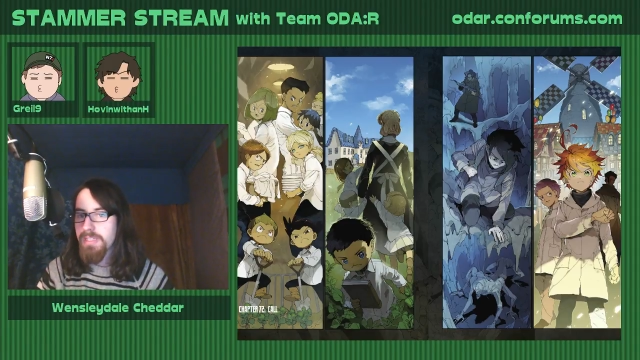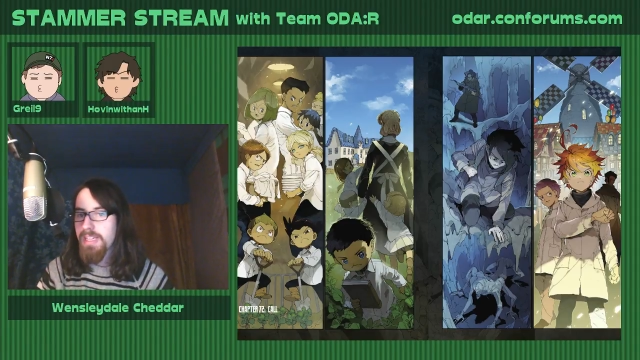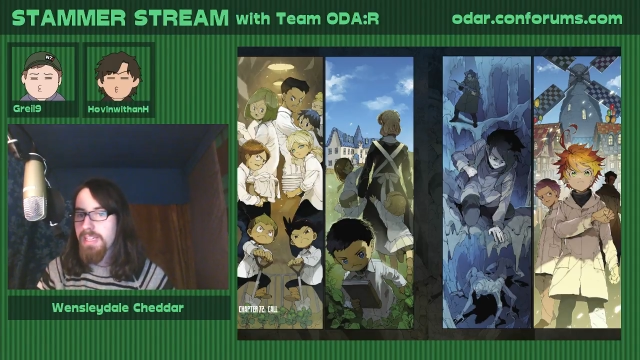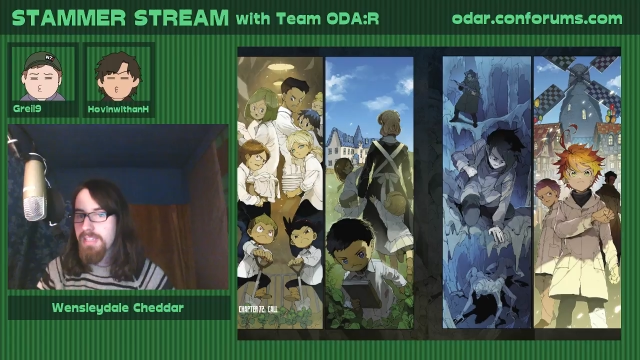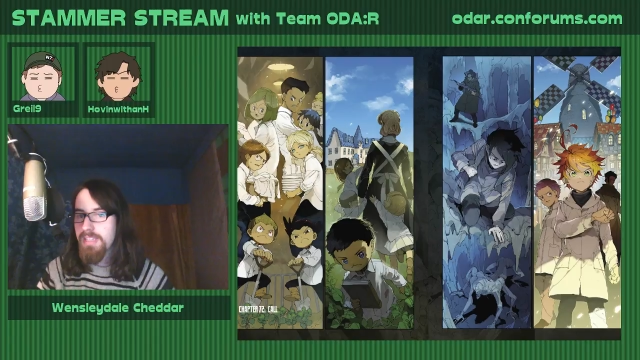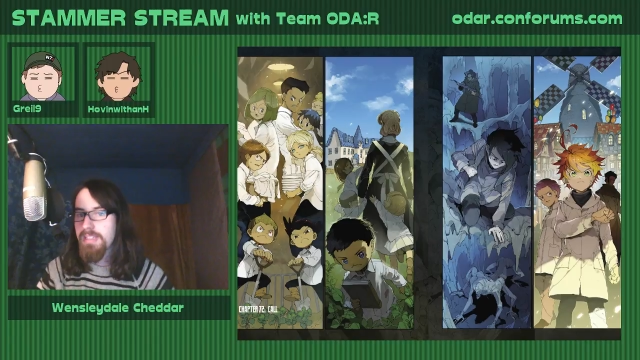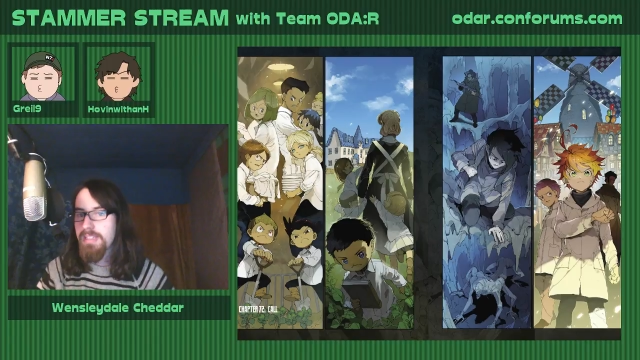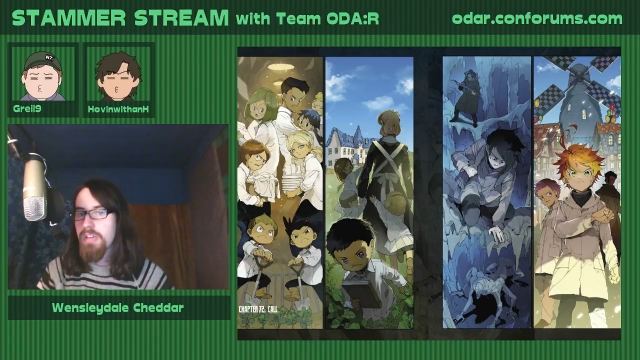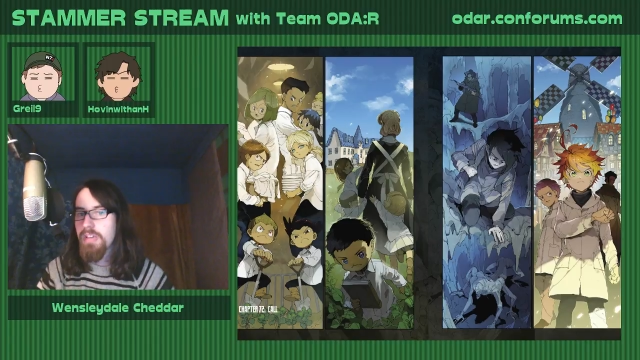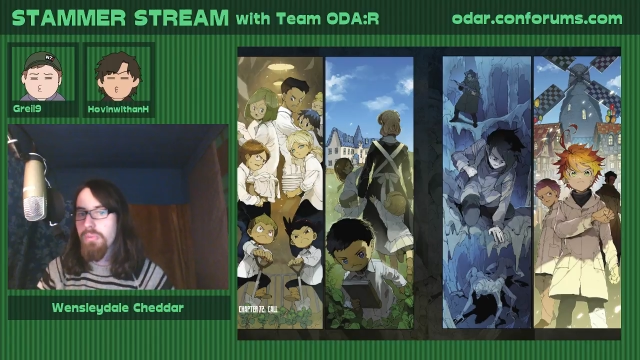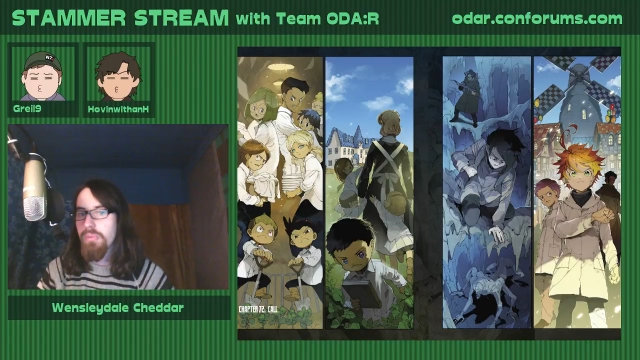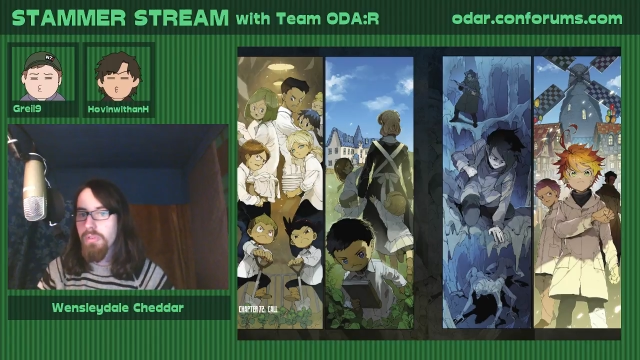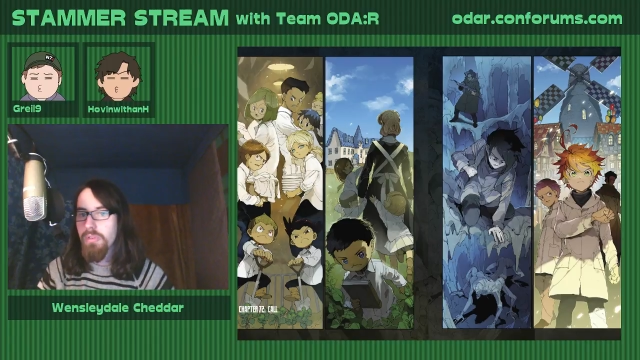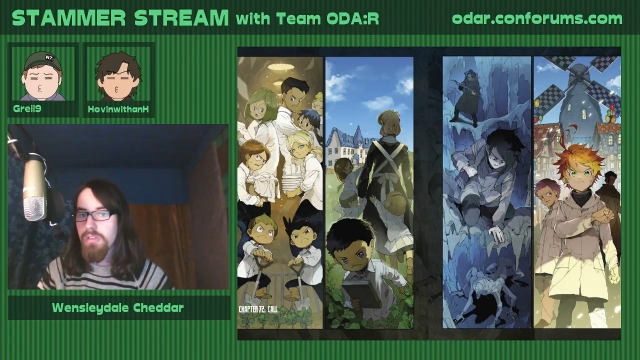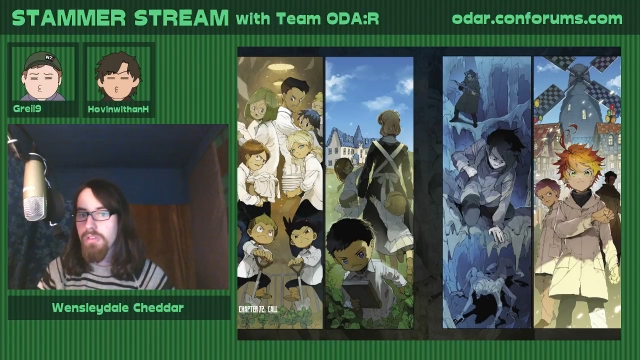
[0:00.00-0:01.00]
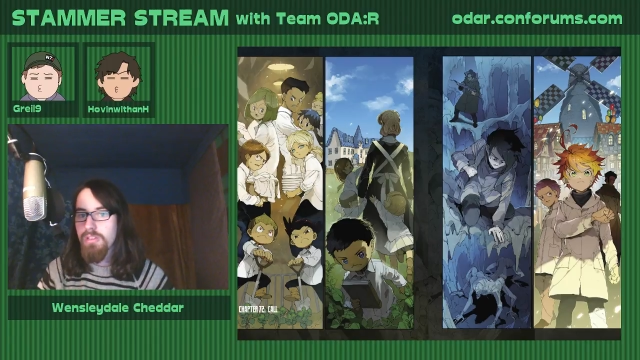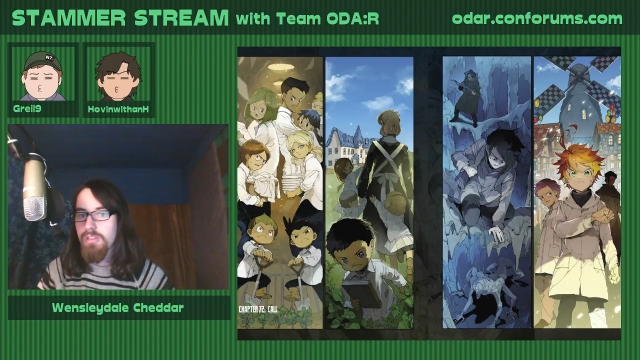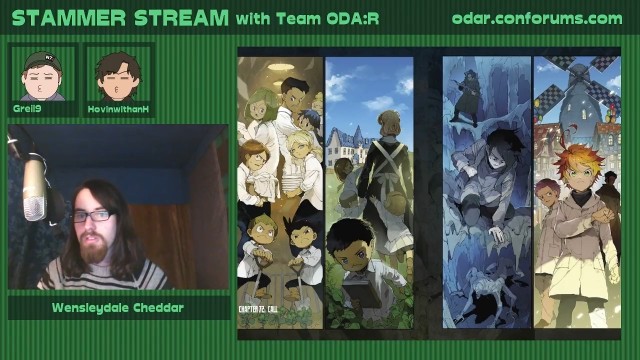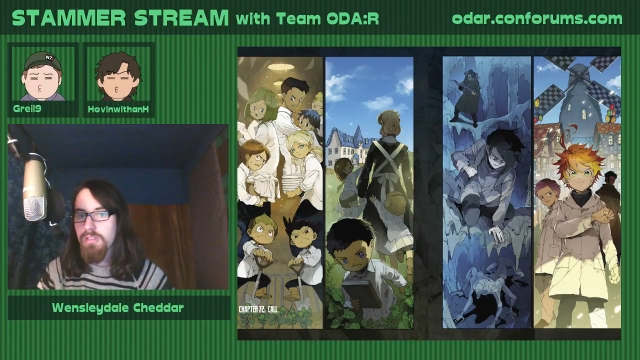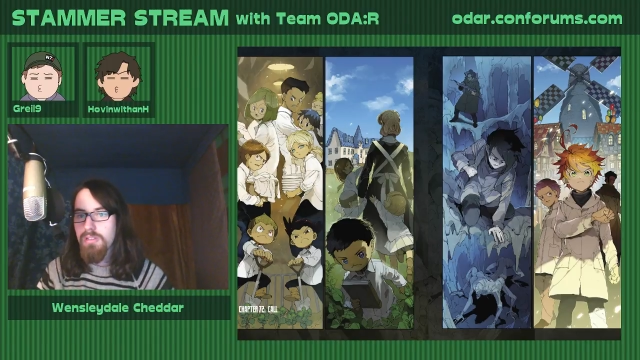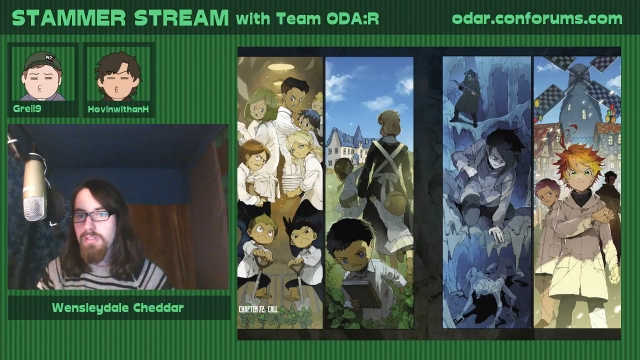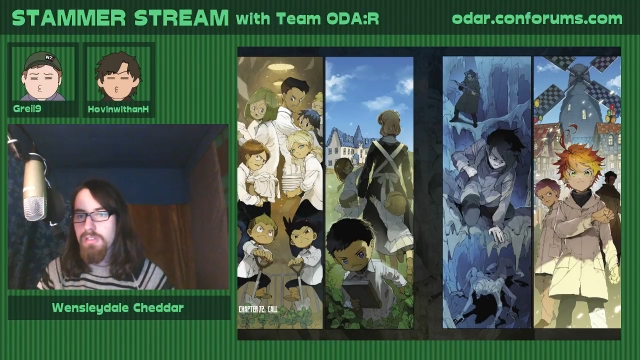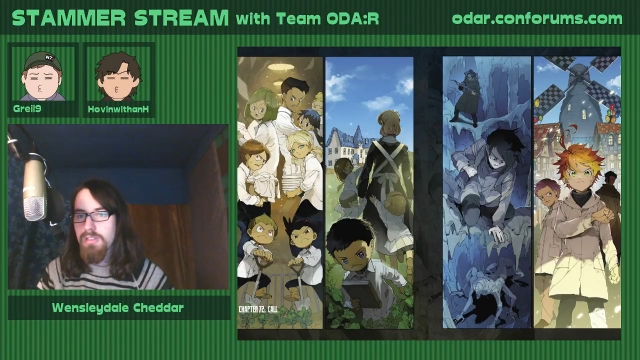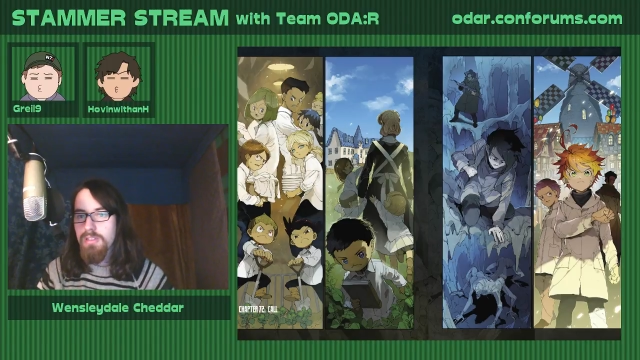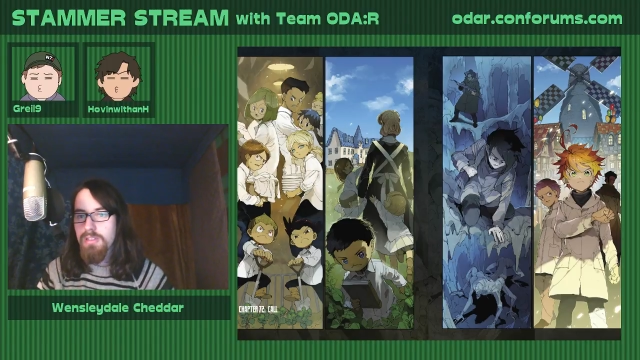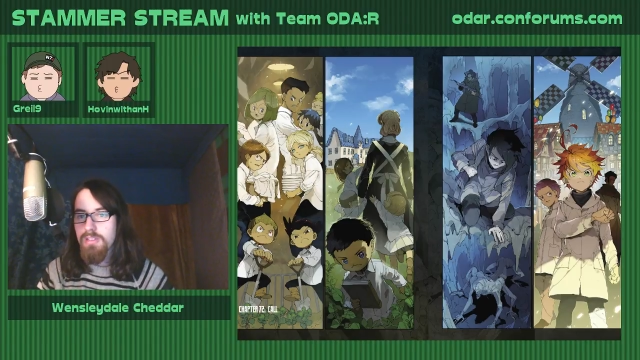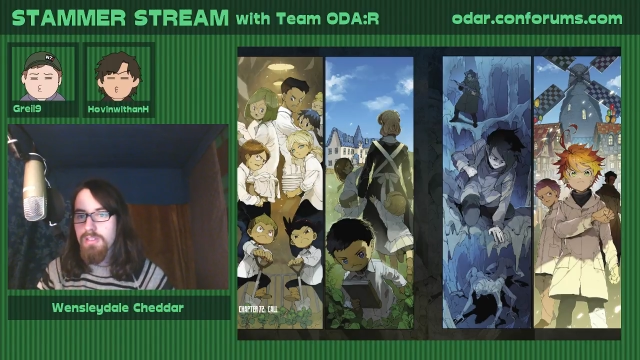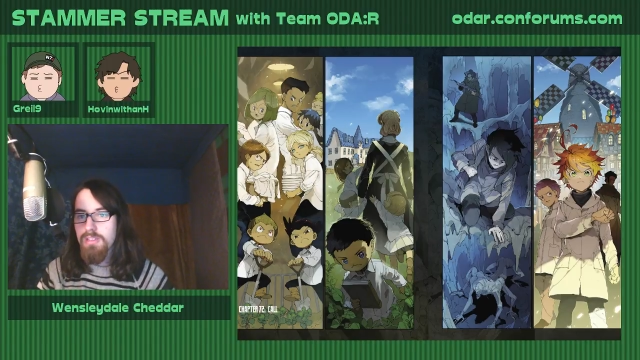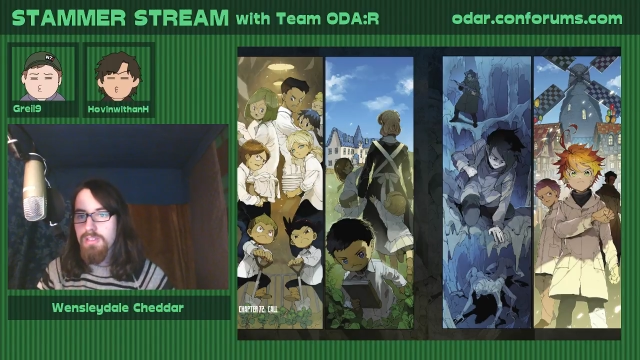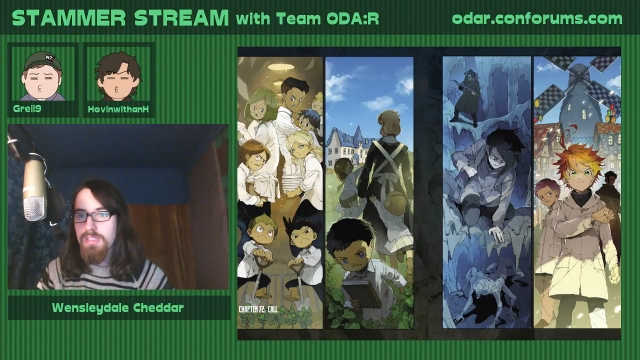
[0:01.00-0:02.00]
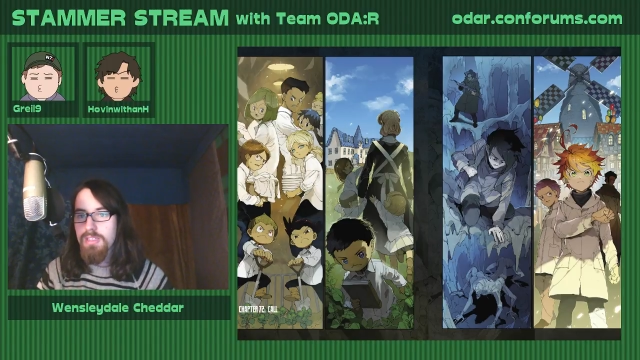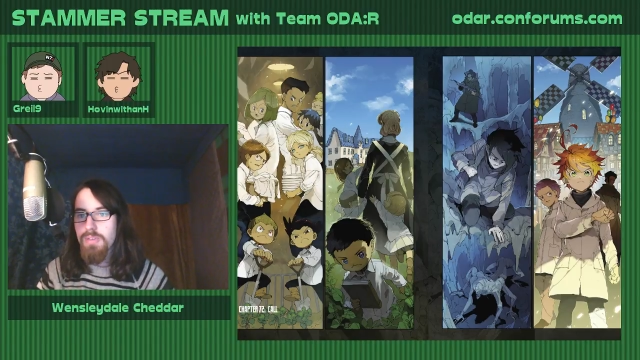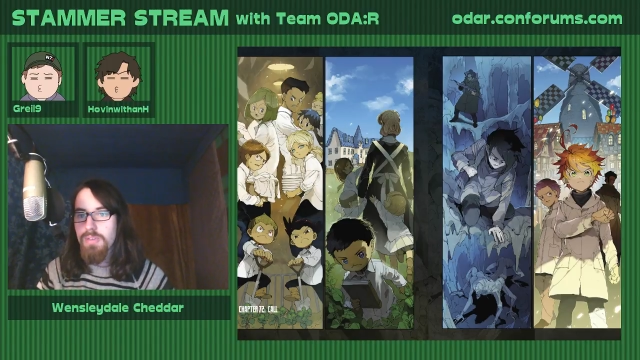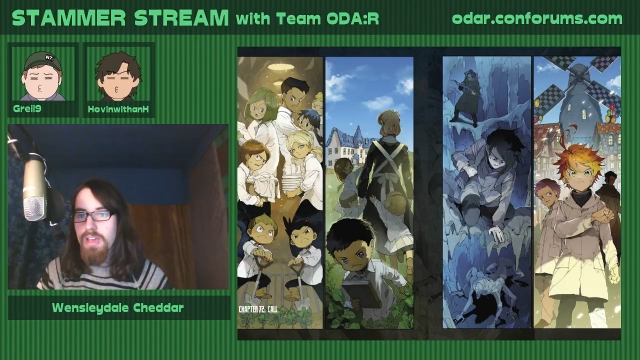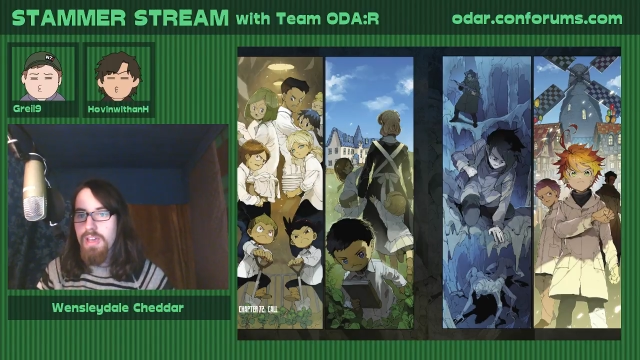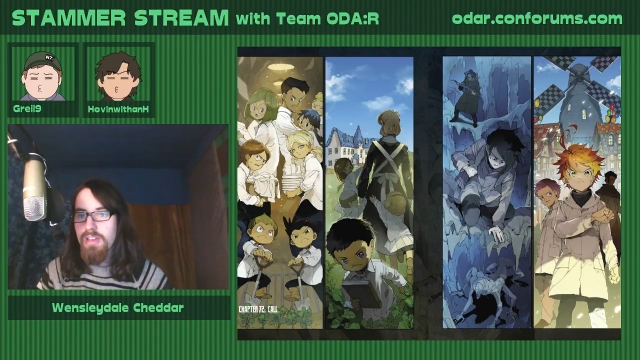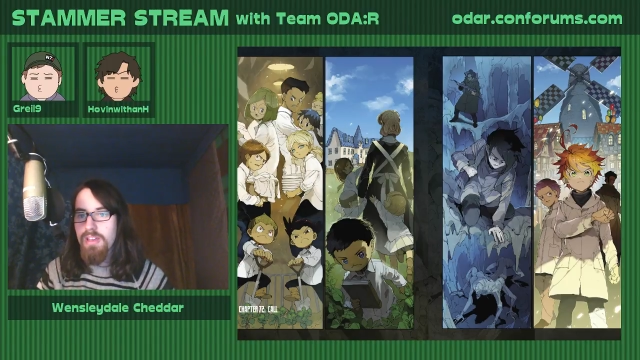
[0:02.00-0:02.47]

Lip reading: his own. So yeah.